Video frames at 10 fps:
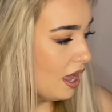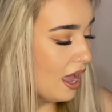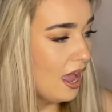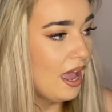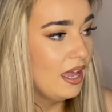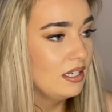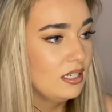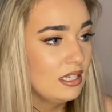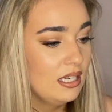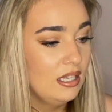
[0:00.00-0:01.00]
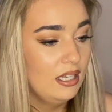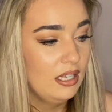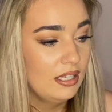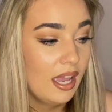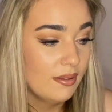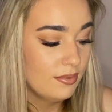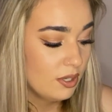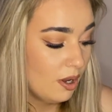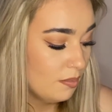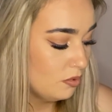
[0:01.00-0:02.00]
And yeah,
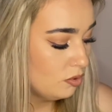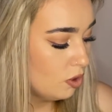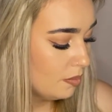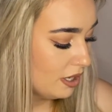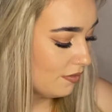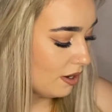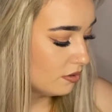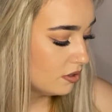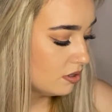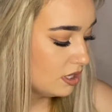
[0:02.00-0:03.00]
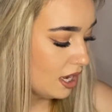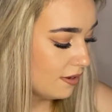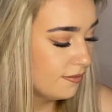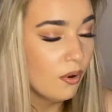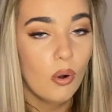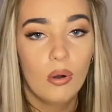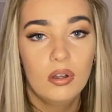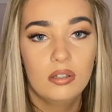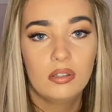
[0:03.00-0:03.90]
so I'll, normally around day 4